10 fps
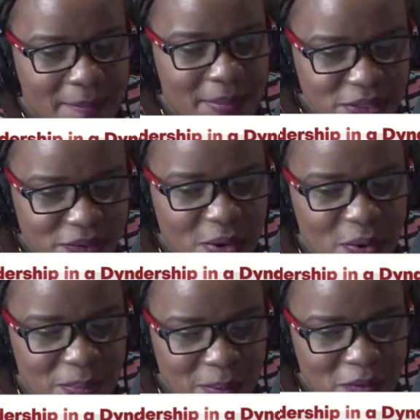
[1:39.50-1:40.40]
measuring
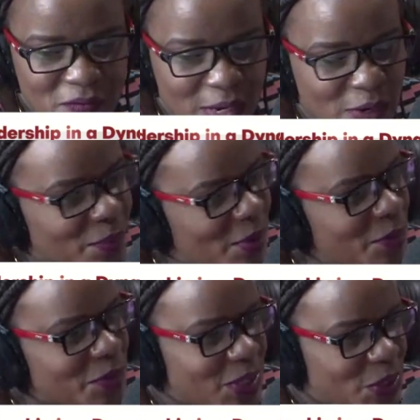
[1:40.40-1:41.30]
on people value
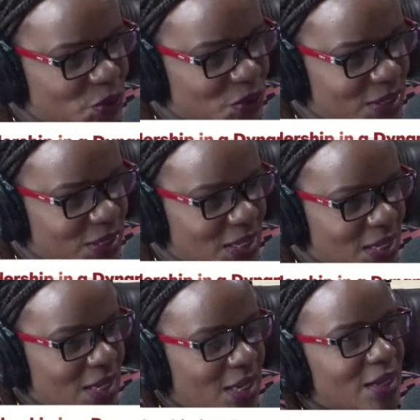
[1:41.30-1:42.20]
preposition.
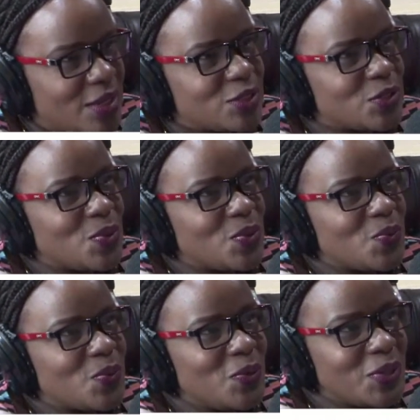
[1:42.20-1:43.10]
Mm-hmm. So,
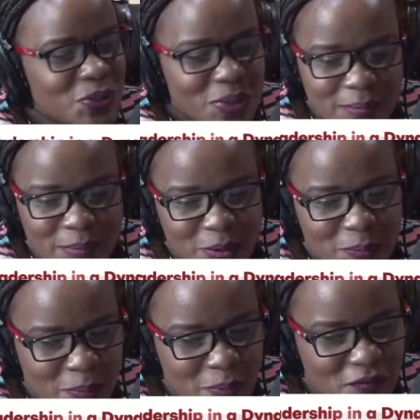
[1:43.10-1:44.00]
when we talk about
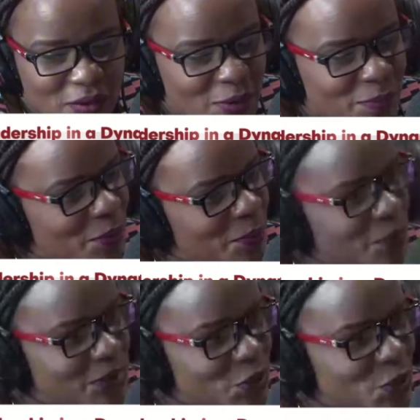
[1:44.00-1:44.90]
people value
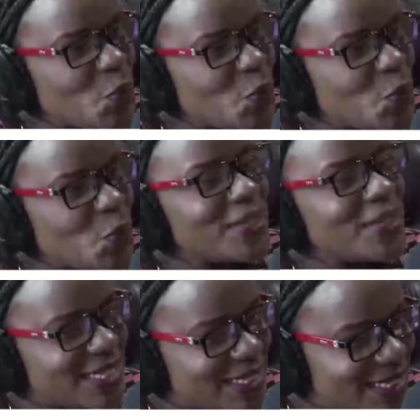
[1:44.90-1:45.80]
preposition, what's
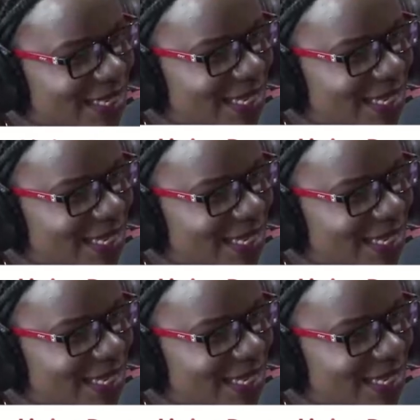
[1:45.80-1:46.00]
that?